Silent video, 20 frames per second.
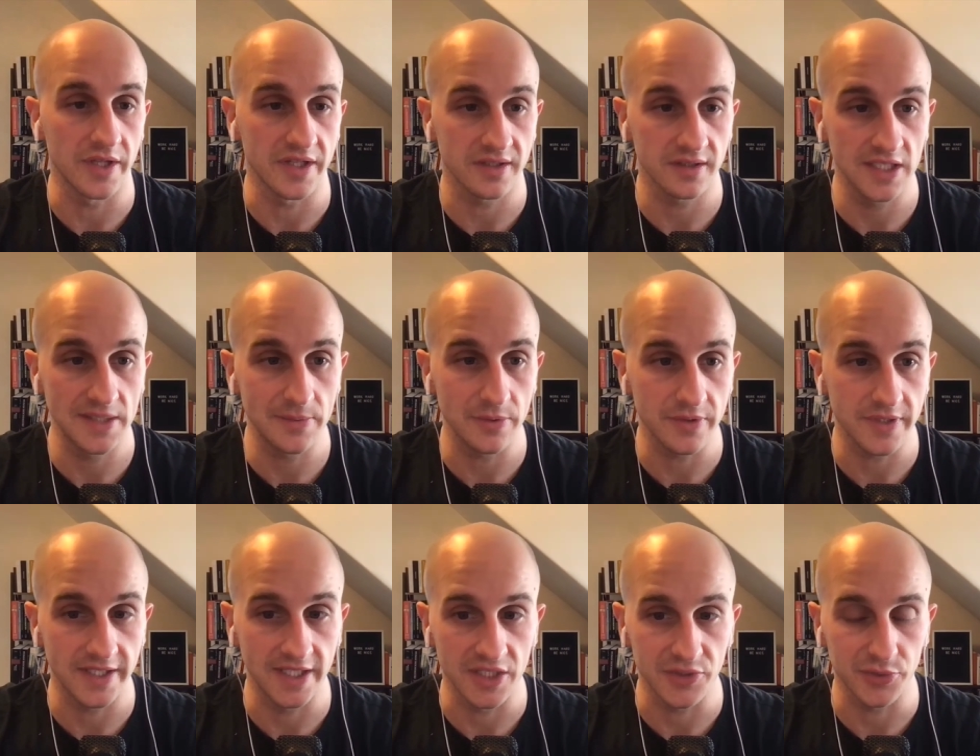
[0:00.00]
a sleep
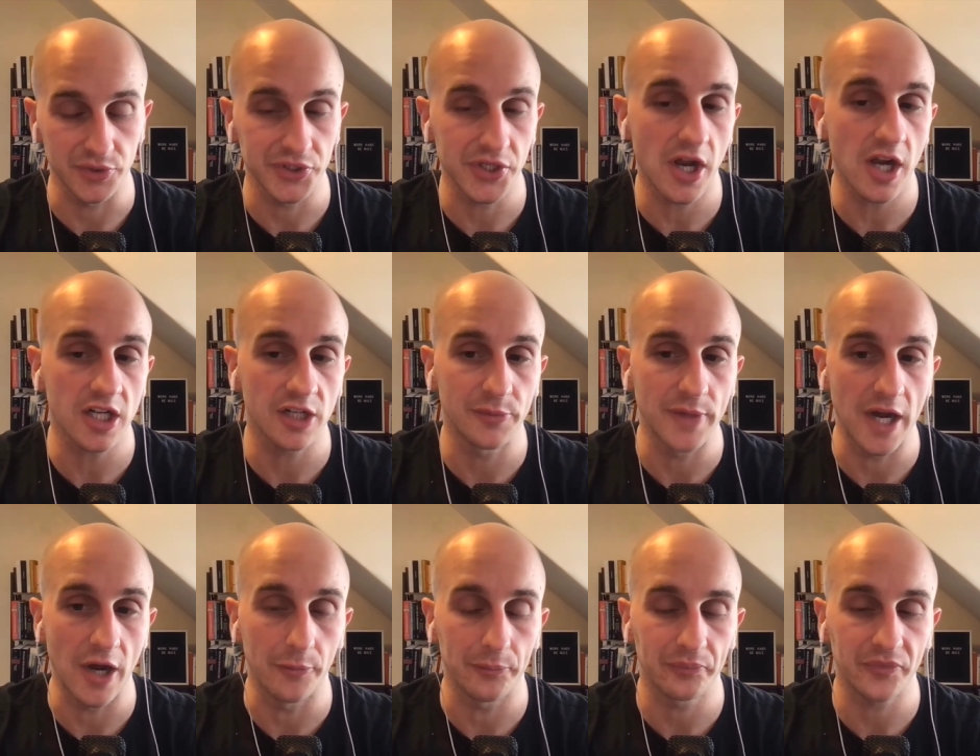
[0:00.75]
routine, as we'll talk
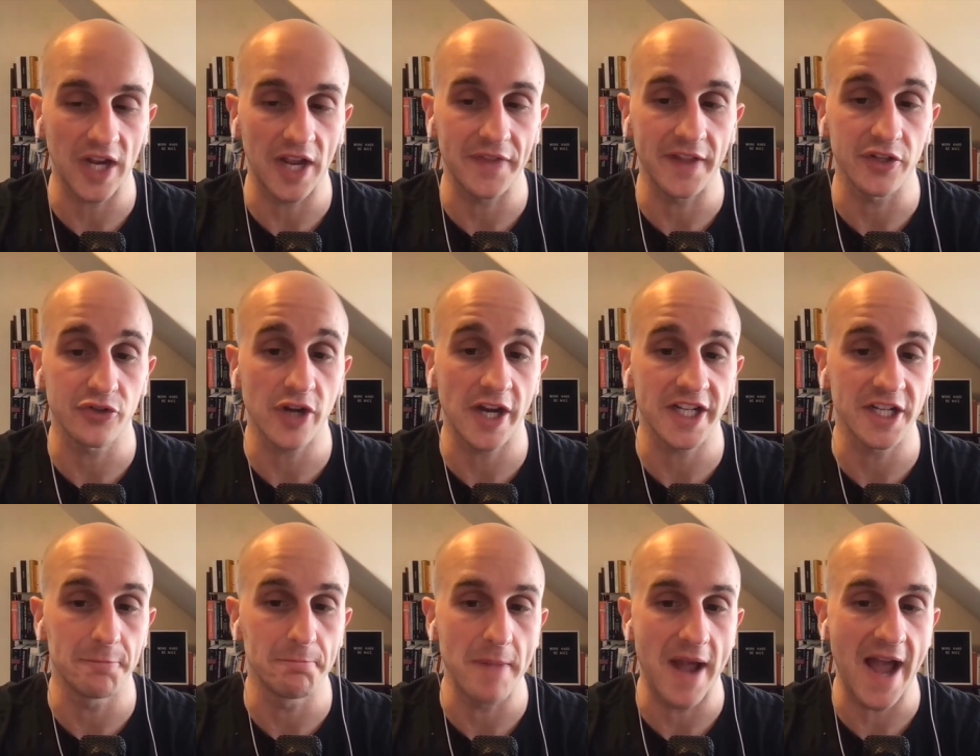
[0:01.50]
about, I think trying
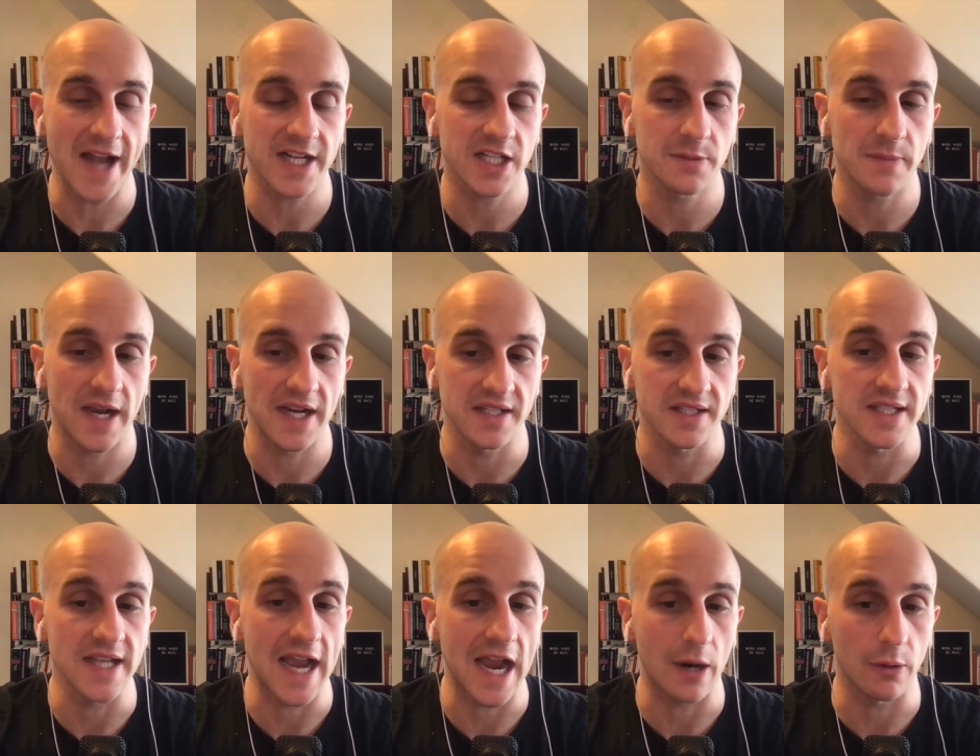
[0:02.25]
to maximize
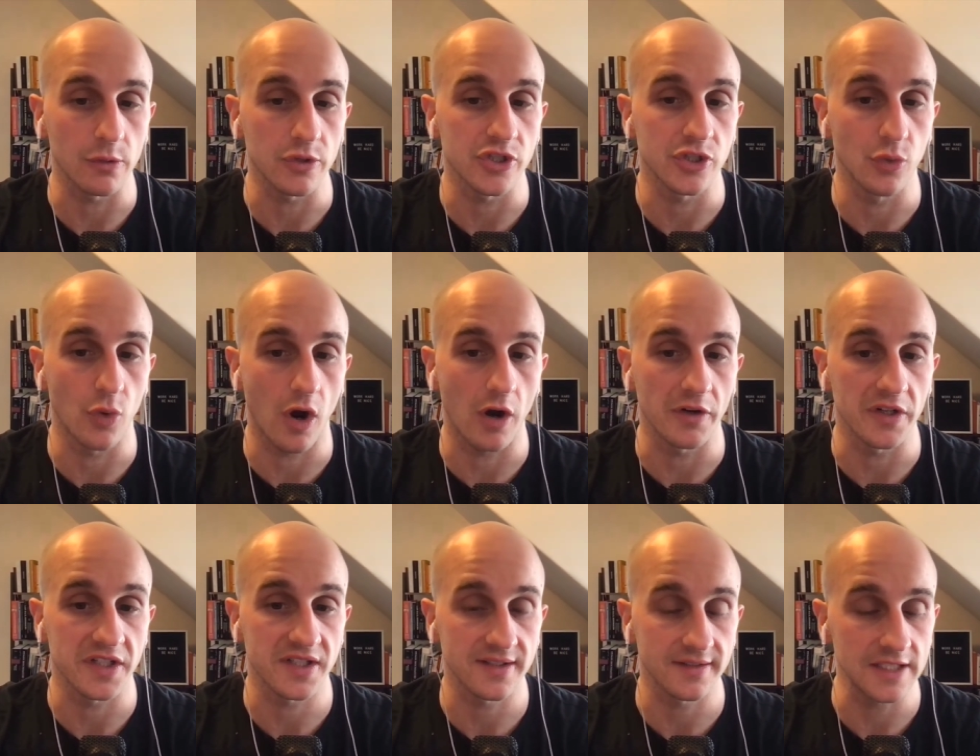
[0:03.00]
the hours you are
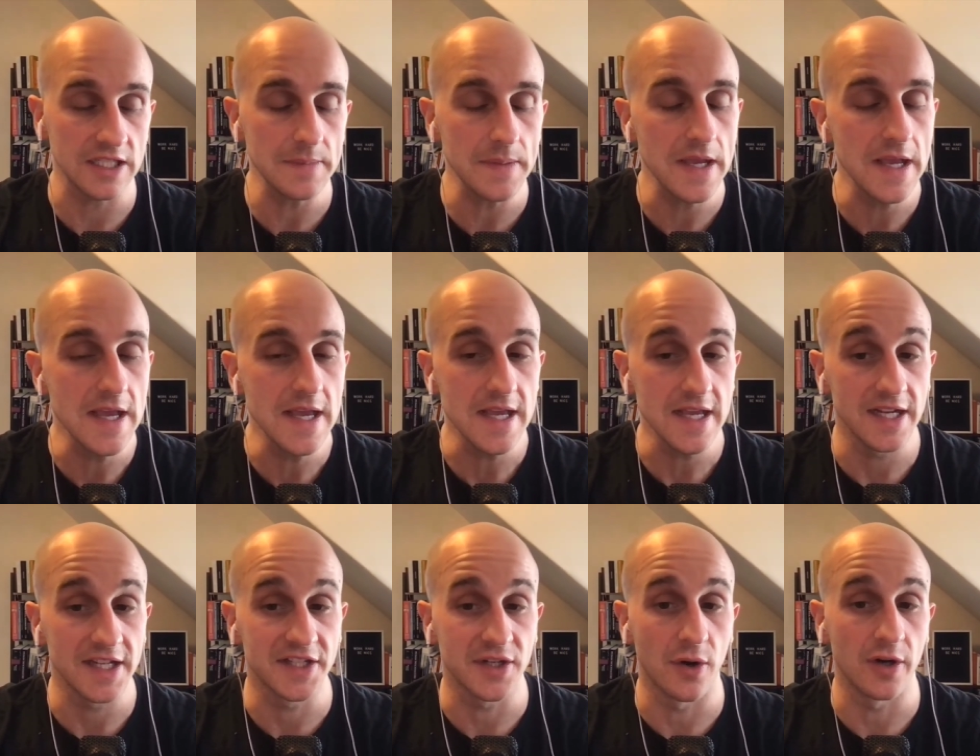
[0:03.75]
asleep
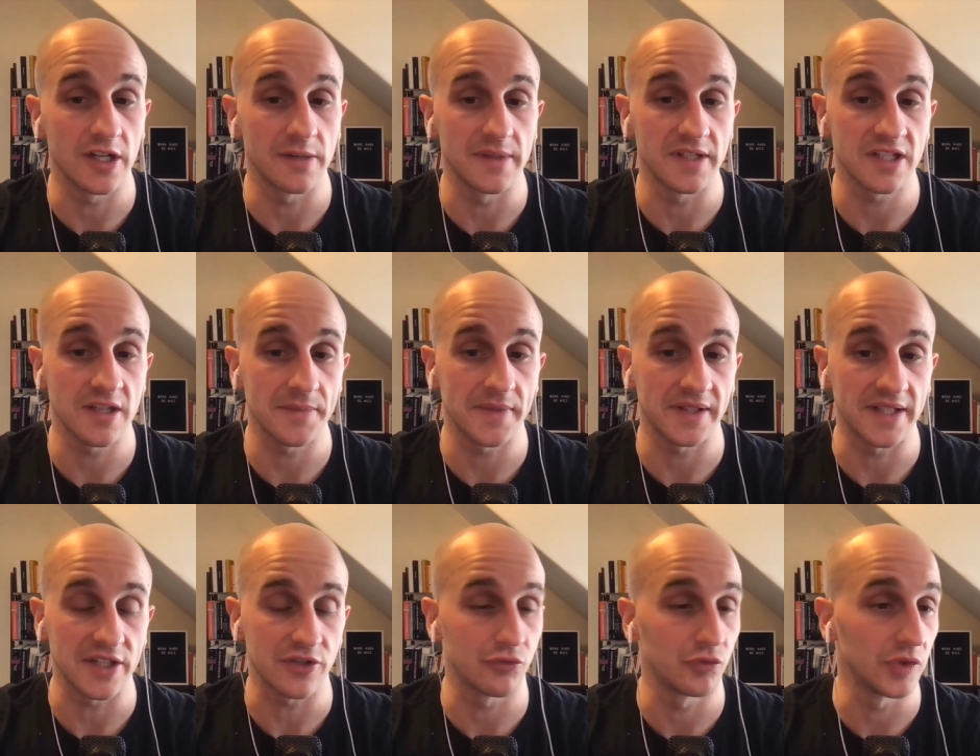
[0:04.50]
is going to be something
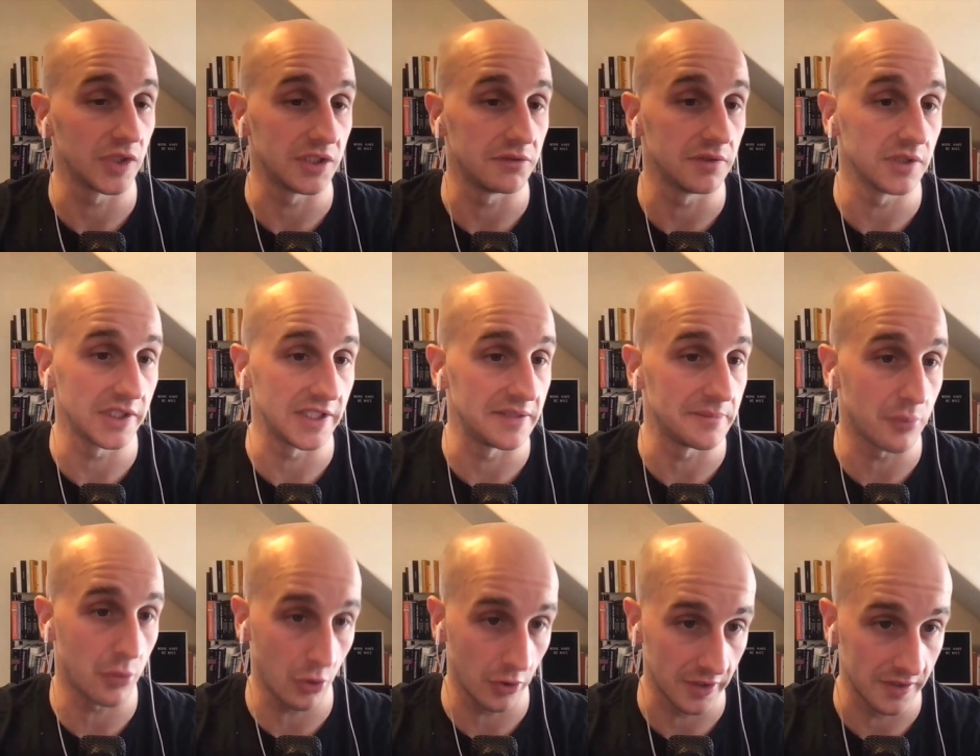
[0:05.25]
that's really, really
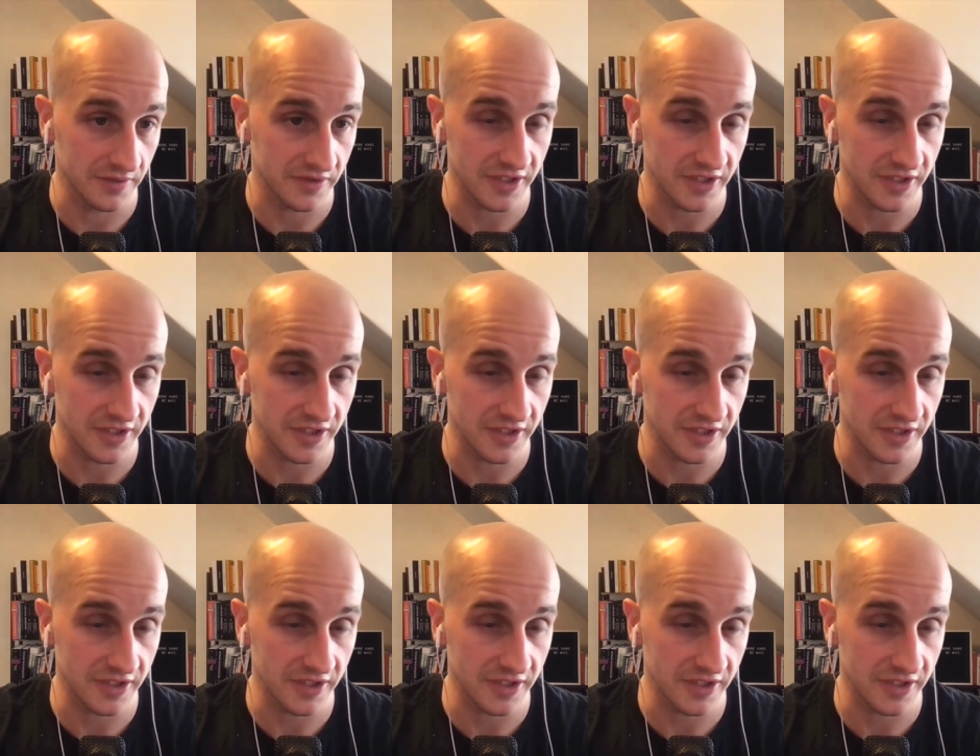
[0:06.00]
important.